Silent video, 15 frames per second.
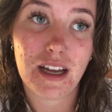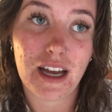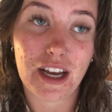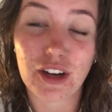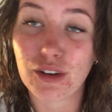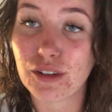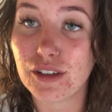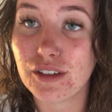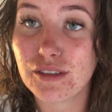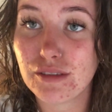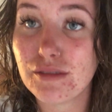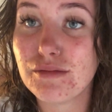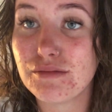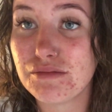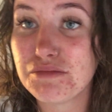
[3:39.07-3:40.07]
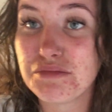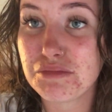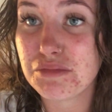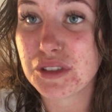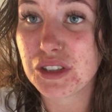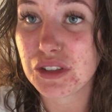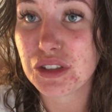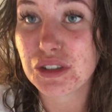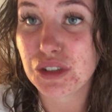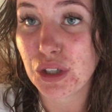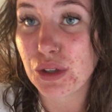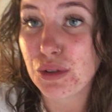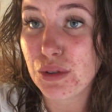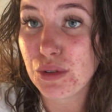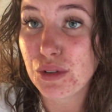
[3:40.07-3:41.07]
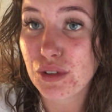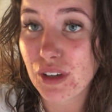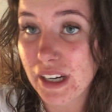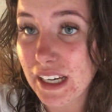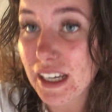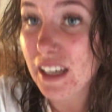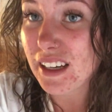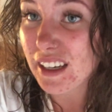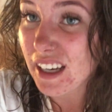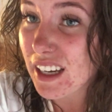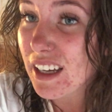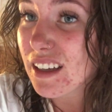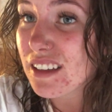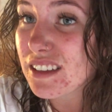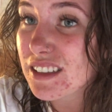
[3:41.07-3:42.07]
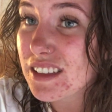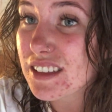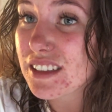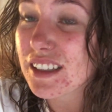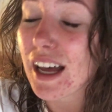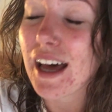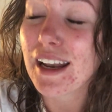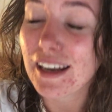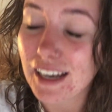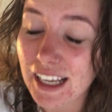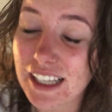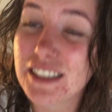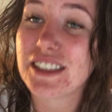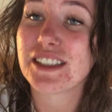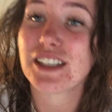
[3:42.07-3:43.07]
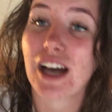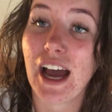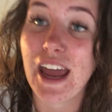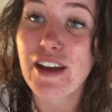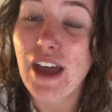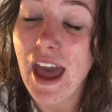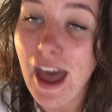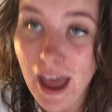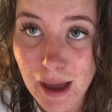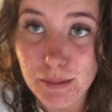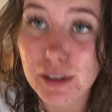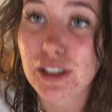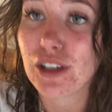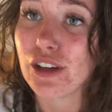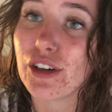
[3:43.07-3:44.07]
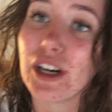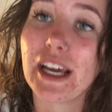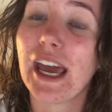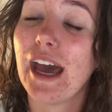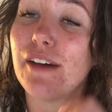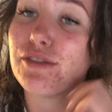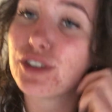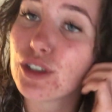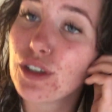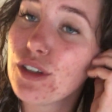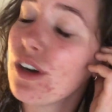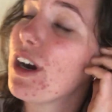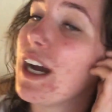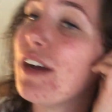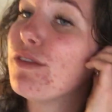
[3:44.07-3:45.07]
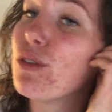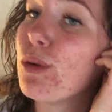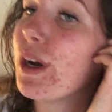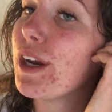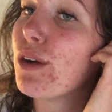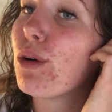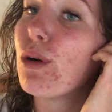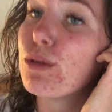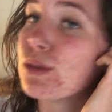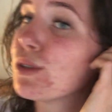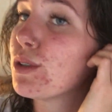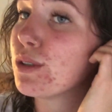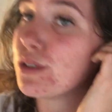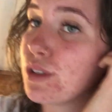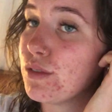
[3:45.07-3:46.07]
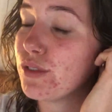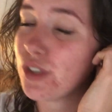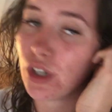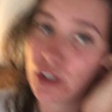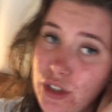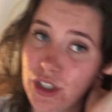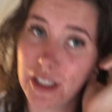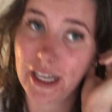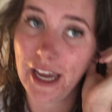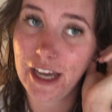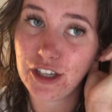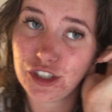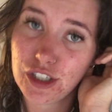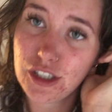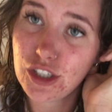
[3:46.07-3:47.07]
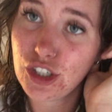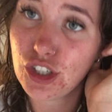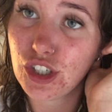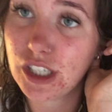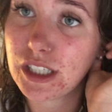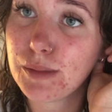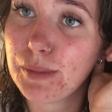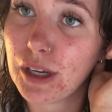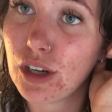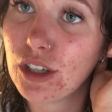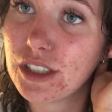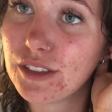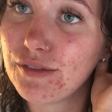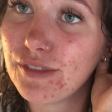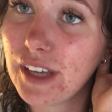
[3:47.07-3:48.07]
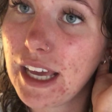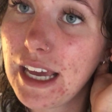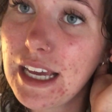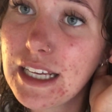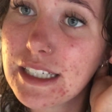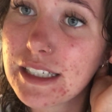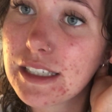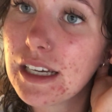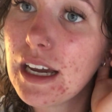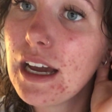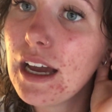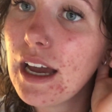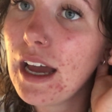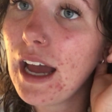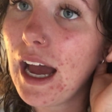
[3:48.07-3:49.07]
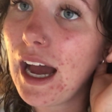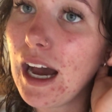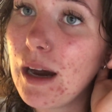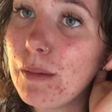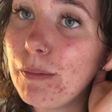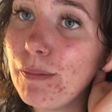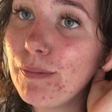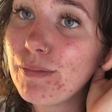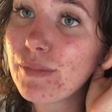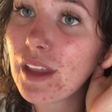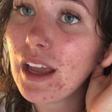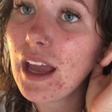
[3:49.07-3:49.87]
a good two, three years, unless I absolutely have to. I avoid all sorts of social occasions just because of it. Um,